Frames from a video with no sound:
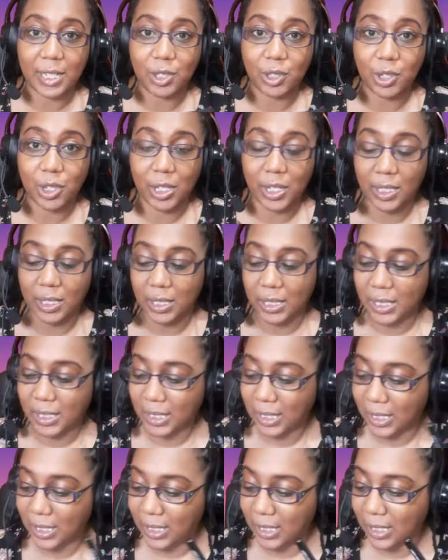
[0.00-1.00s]
so you can
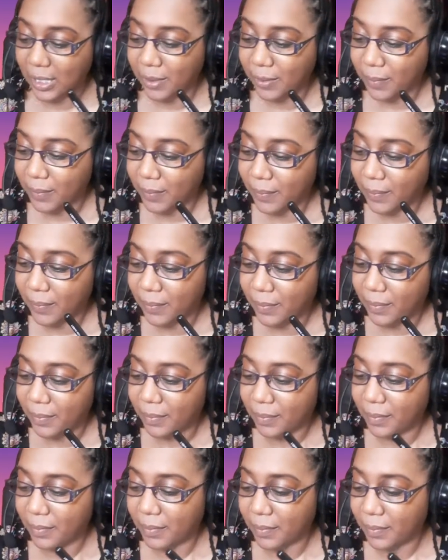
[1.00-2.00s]
see.
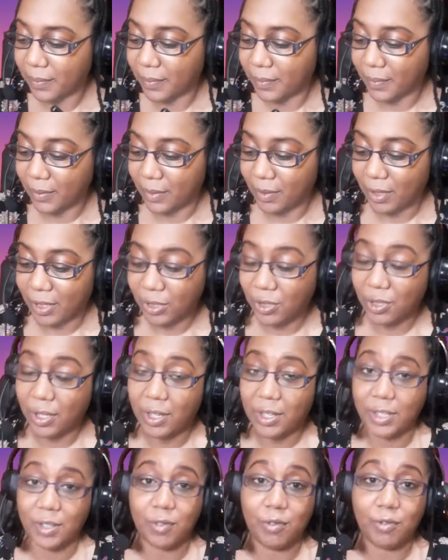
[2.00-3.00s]
Alright, so that
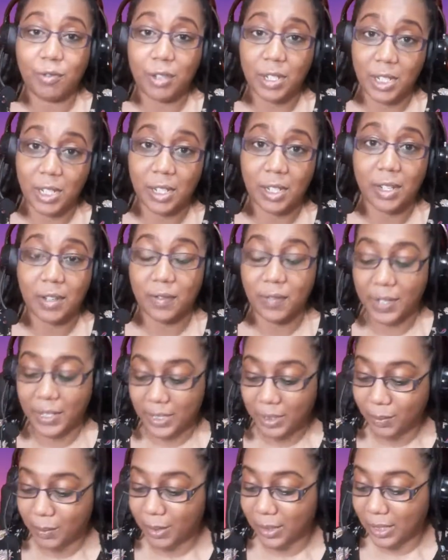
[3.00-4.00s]
was a really good
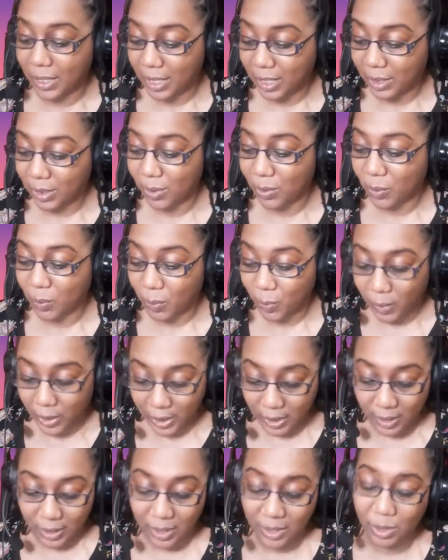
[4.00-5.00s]
investment as
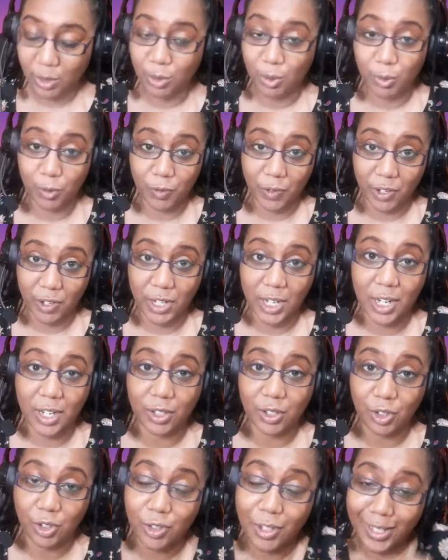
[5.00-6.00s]
well, because it was very hard
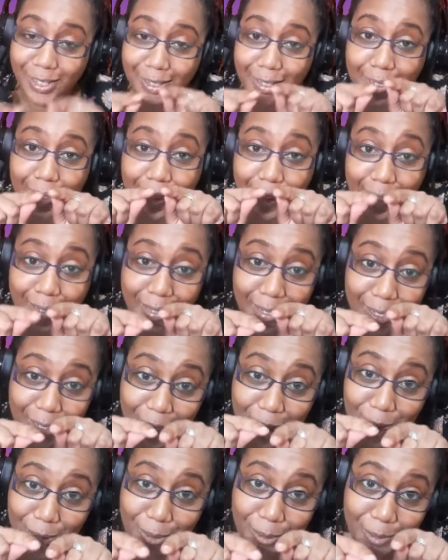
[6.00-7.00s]
to try to
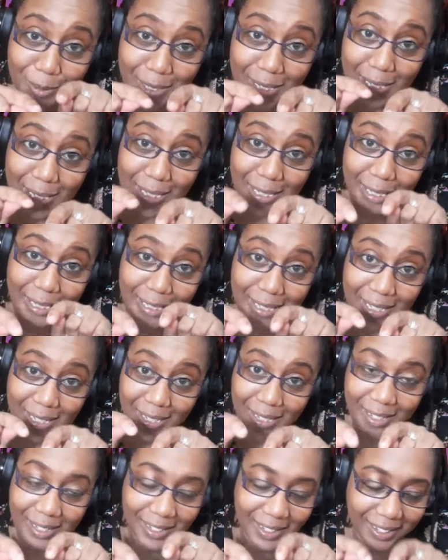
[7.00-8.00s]
use the little
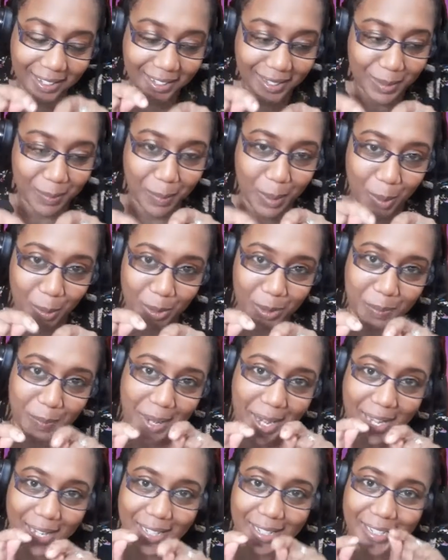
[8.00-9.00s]
the mouse
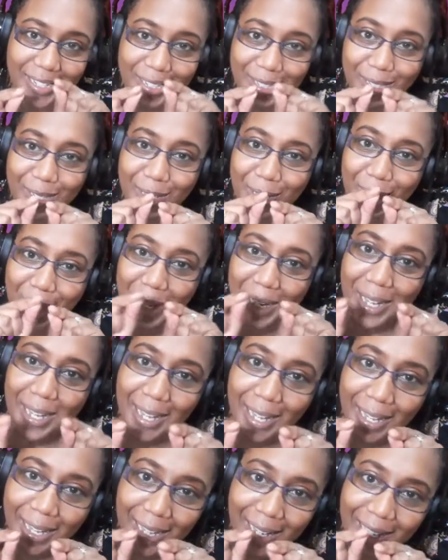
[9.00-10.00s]
pad to
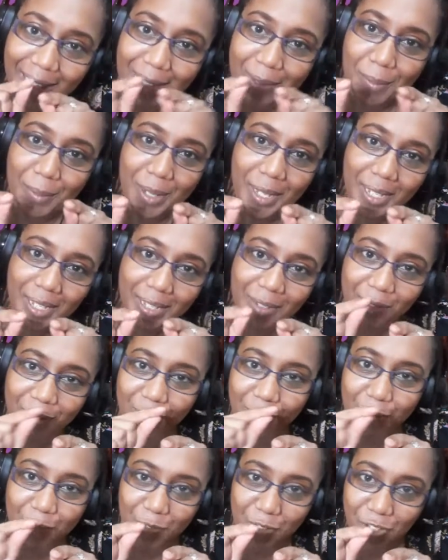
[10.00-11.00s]
make
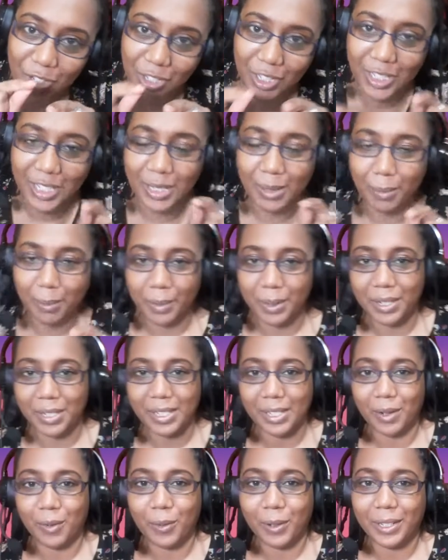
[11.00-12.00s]
division symbols
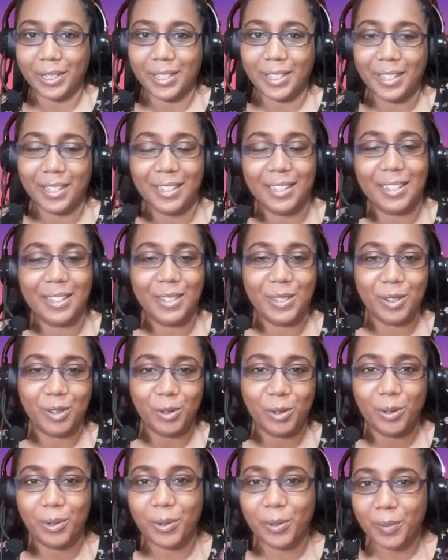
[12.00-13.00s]
and whatnot.
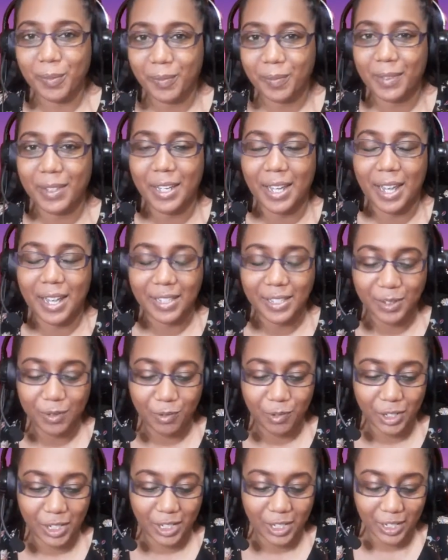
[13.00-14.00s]
So that's a
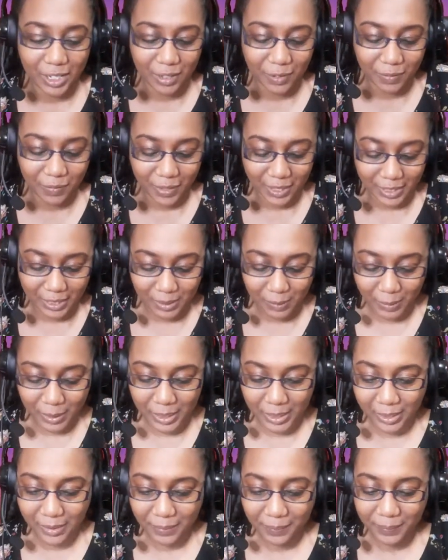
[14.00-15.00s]
really good investment.